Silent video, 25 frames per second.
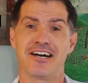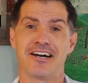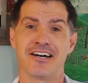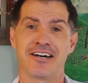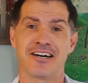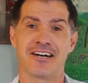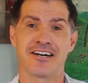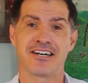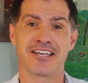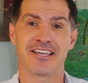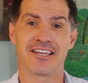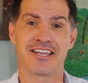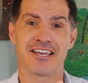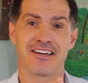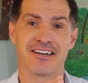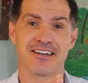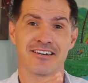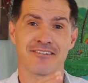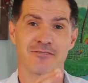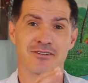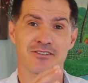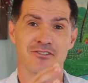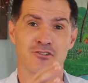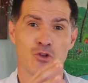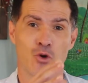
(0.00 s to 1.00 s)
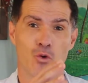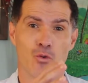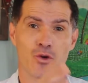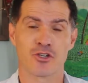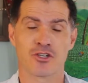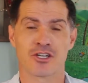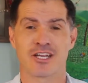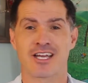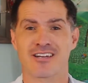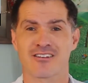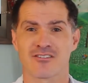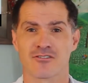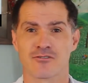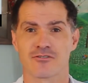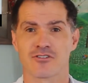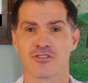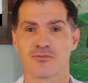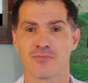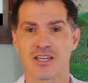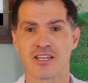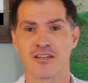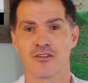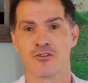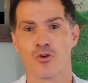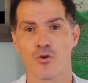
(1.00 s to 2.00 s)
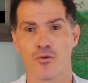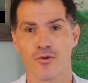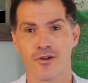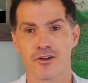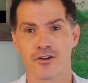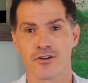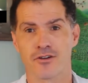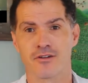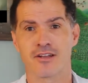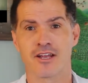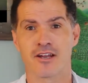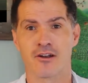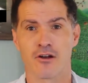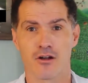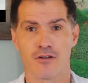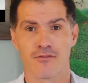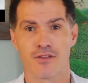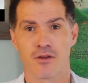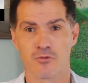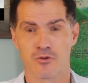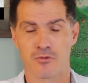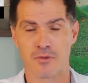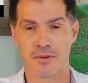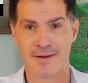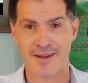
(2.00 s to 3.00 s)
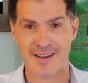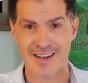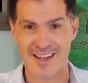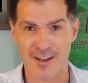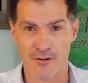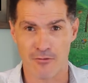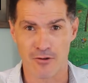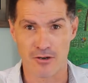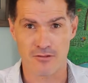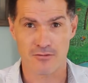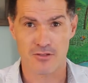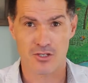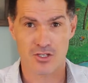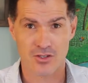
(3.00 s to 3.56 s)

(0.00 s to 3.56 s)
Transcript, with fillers: uh, uh, with a Norwegian actor speaking Norwegian, and all of them would be bilingual.